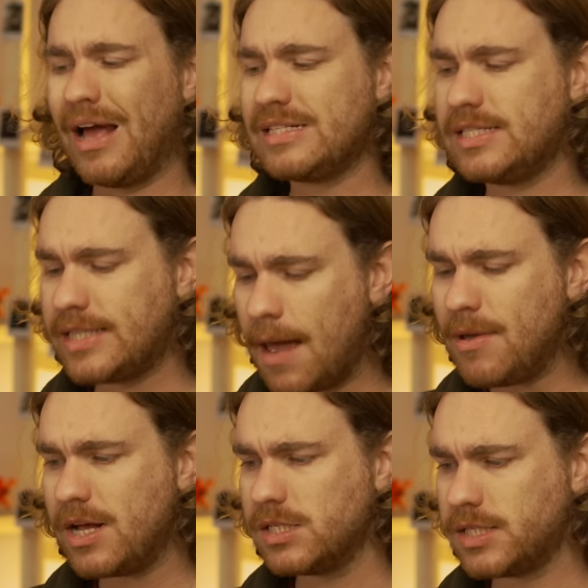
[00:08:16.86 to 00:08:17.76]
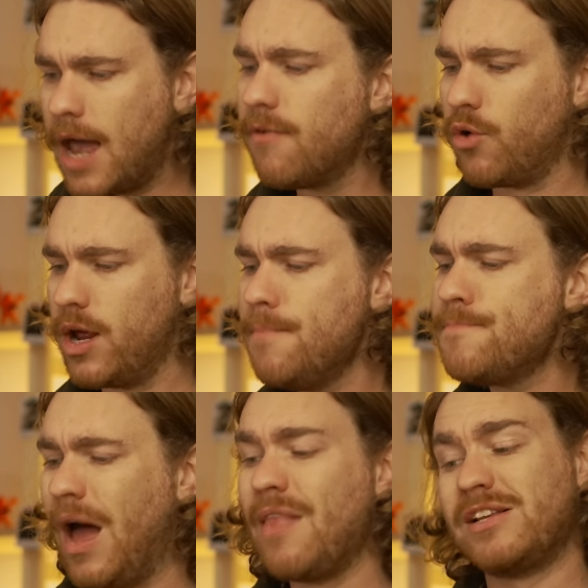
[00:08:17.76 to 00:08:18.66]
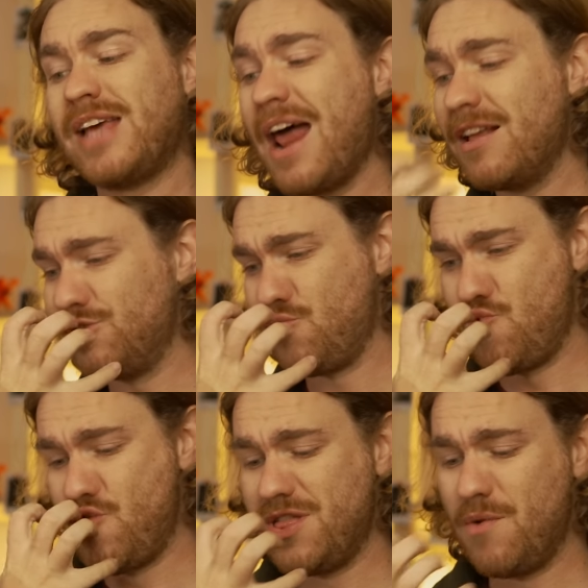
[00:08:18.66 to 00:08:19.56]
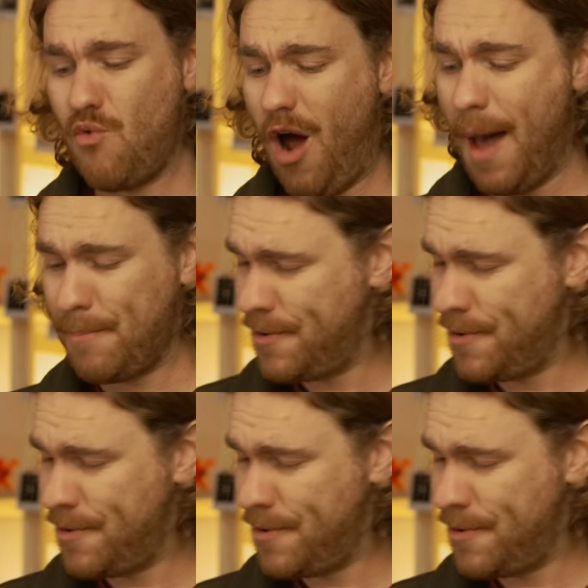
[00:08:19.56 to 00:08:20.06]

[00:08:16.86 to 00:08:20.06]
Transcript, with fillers: it's stemmy and savory and the tannins are really ripe